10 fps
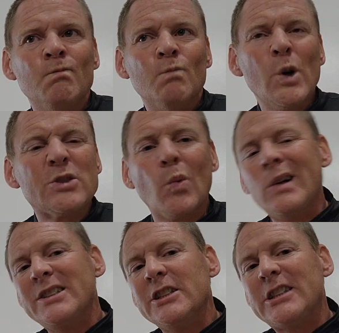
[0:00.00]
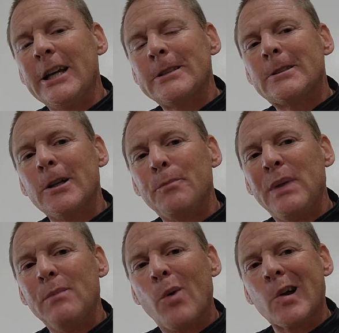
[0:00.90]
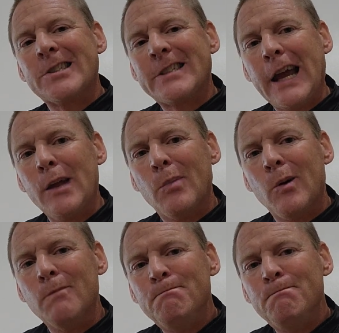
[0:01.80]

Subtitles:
Which one do you think's gonna be more stable?